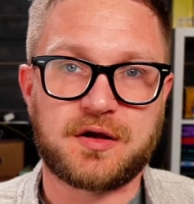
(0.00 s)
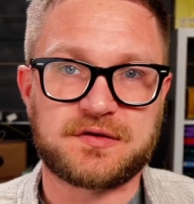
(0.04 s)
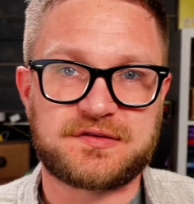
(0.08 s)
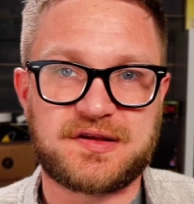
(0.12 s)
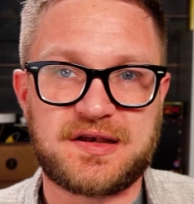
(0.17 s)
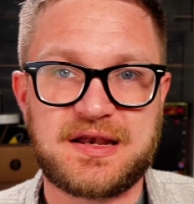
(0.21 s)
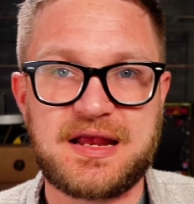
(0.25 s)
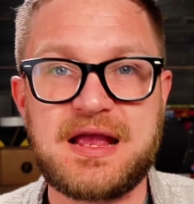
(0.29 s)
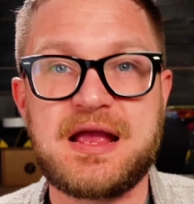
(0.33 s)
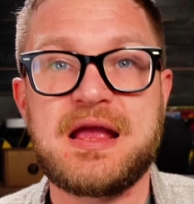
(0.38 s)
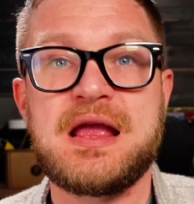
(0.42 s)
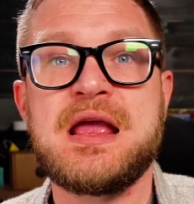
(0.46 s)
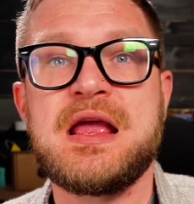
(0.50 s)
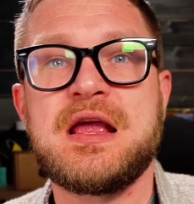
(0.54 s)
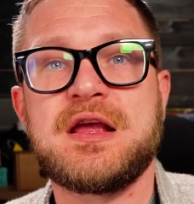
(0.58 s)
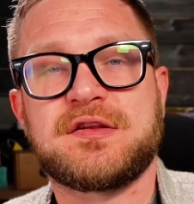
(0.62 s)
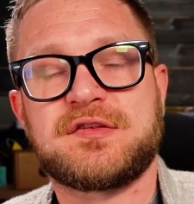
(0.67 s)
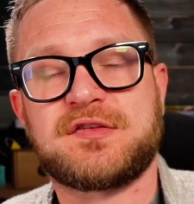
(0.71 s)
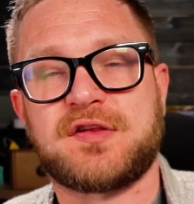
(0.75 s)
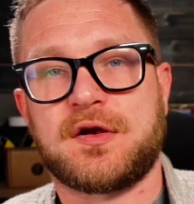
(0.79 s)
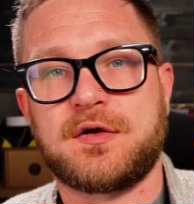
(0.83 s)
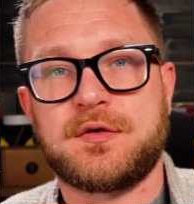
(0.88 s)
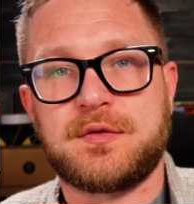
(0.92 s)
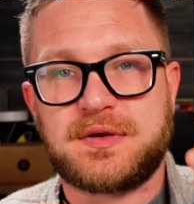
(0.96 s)
in it.
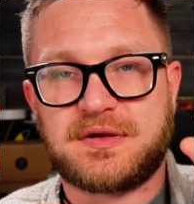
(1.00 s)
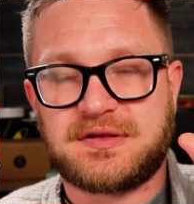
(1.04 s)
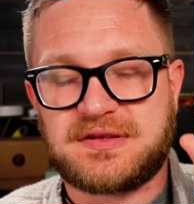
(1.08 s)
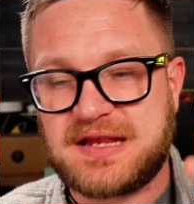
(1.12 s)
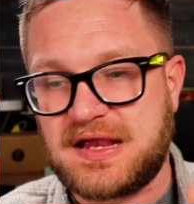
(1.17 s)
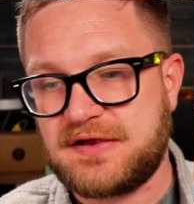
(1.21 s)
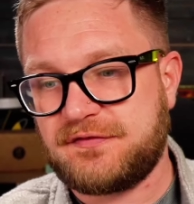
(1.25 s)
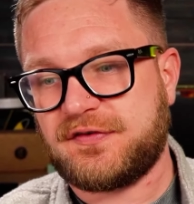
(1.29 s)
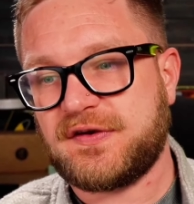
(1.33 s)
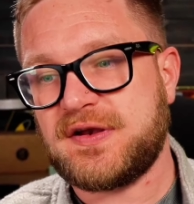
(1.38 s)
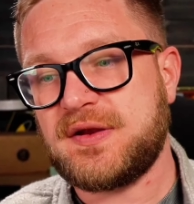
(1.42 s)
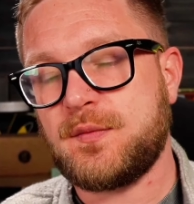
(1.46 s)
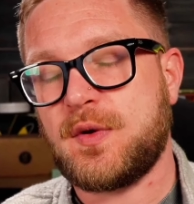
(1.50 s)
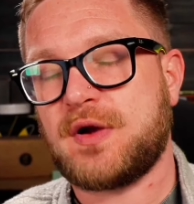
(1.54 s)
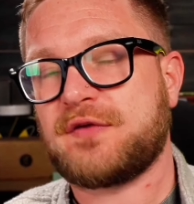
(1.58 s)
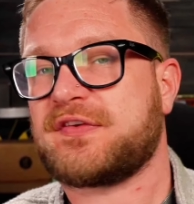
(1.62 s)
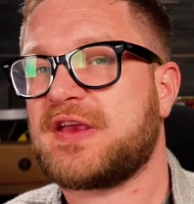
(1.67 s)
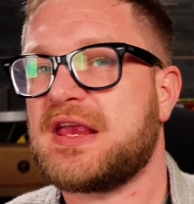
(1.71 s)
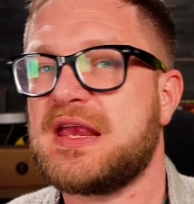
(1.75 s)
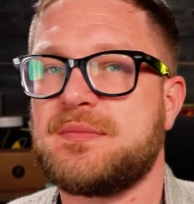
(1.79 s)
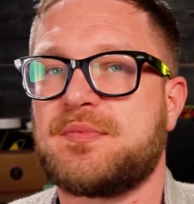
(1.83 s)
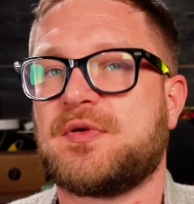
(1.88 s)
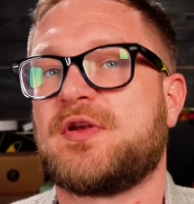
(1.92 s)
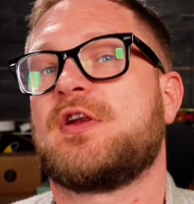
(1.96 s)
So definitely worth
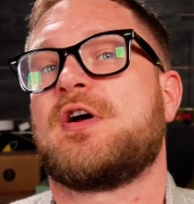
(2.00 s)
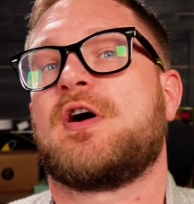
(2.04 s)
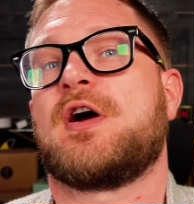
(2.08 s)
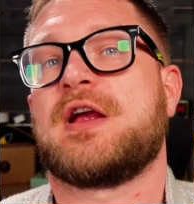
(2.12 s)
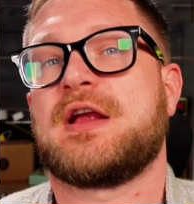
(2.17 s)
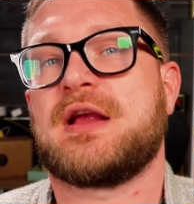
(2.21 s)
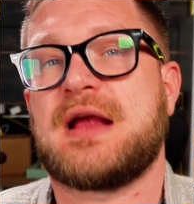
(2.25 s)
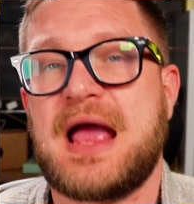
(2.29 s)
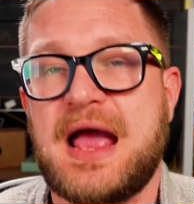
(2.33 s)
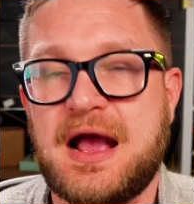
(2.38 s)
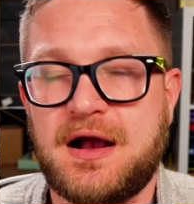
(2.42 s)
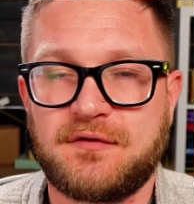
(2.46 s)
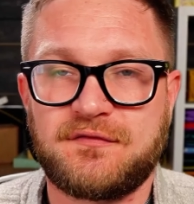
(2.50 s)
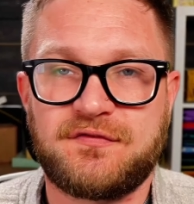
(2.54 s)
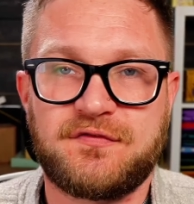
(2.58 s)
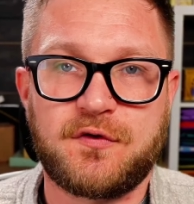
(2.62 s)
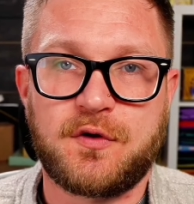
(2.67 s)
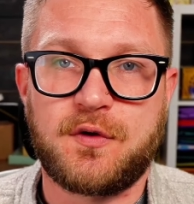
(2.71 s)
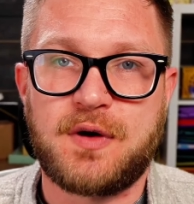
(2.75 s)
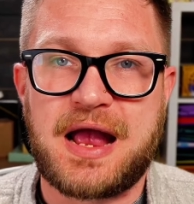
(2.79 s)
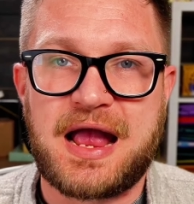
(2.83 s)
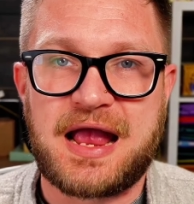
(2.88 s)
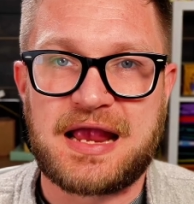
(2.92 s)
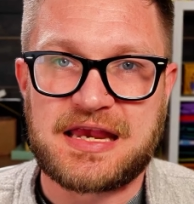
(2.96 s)
keeping an eye out for
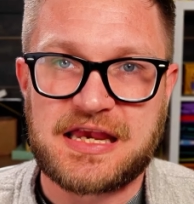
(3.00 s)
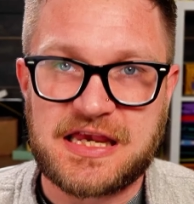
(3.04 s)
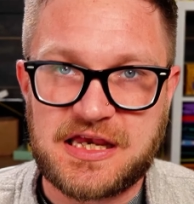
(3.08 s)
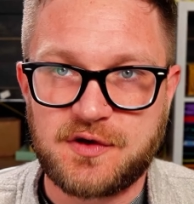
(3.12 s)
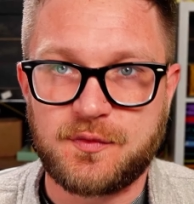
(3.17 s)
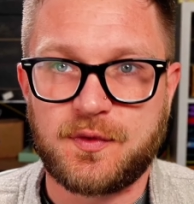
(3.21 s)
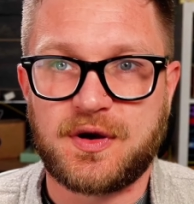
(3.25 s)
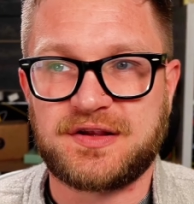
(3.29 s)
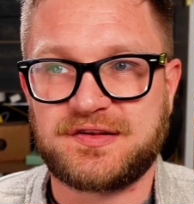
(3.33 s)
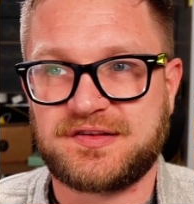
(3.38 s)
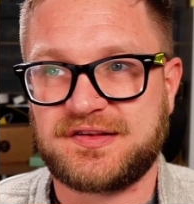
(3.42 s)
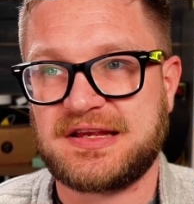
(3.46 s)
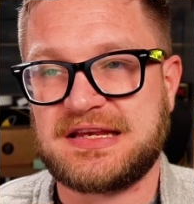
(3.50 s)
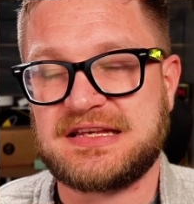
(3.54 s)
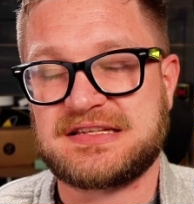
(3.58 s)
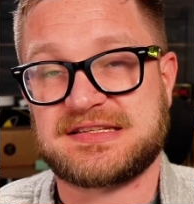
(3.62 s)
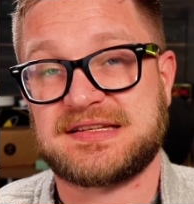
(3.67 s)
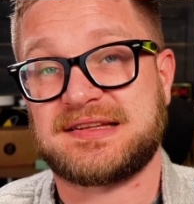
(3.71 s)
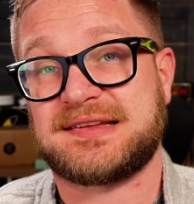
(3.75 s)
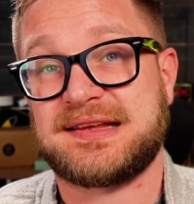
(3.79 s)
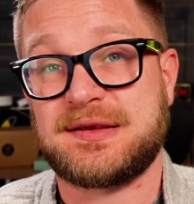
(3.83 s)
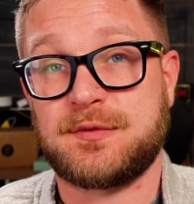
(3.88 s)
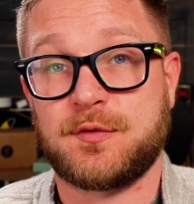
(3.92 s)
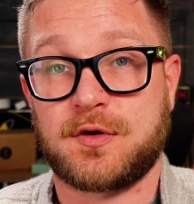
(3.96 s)
at EUIC to
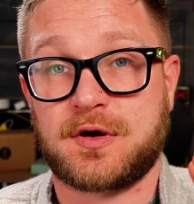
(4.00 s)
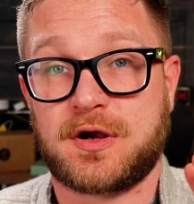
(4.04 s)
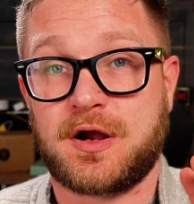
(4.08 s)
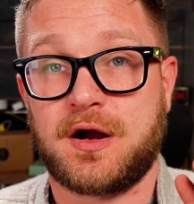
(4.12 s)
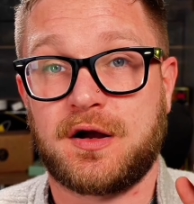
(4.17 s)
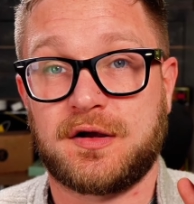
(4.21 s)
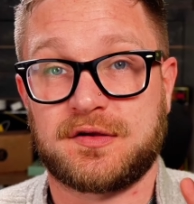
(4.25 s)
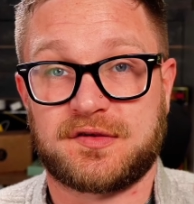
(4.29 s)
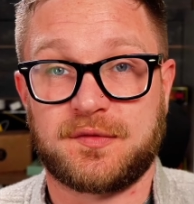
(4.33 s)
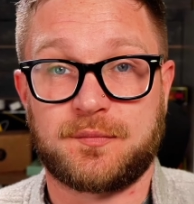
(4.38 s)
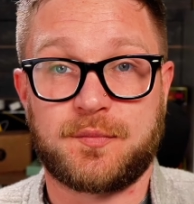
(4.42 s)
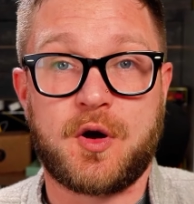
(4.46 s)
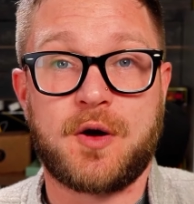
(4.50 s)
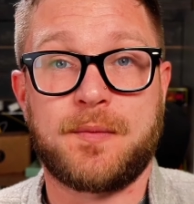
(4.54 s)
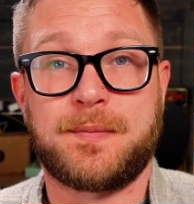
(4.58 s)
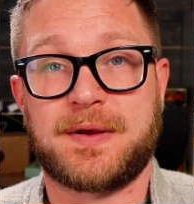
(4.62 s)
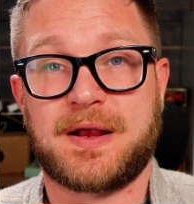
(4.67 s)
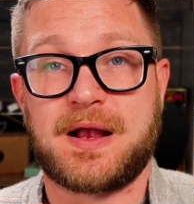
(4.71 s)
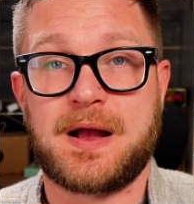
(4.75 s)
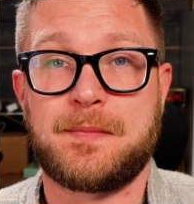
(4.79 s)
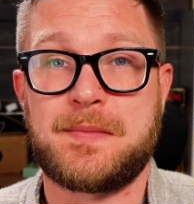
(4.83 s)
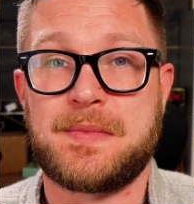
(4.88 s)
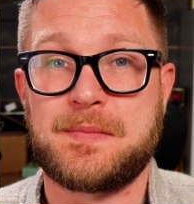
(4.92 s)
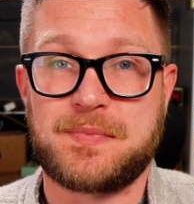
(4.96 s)
see what cards are popping up
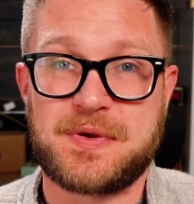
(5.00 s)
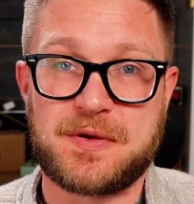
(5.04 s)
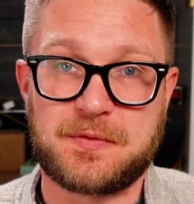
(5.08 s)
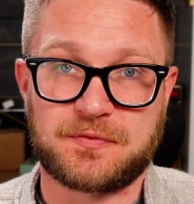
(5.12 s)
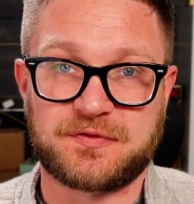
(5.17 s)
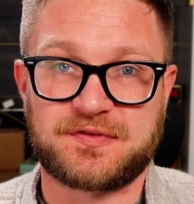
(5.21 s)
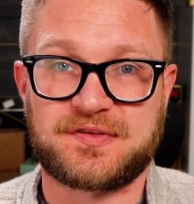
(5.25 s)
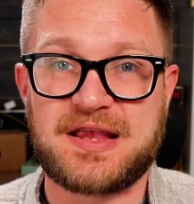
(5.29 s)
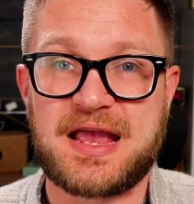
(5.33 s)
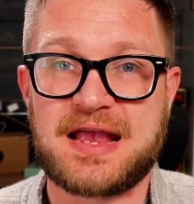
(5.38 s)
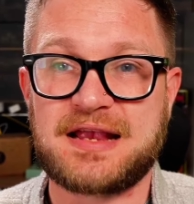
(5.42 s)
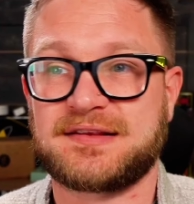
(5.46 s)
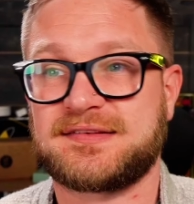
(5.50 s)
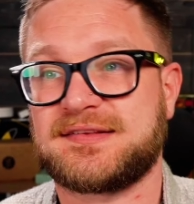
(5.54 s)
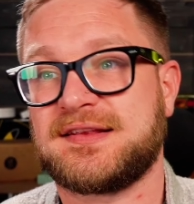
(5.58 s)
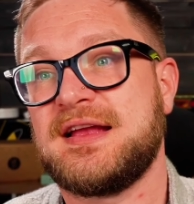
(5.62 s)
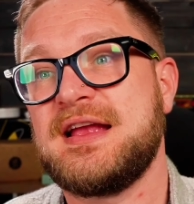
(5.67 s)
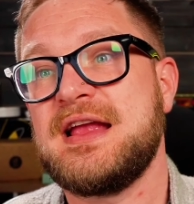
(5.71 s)
in people's decks.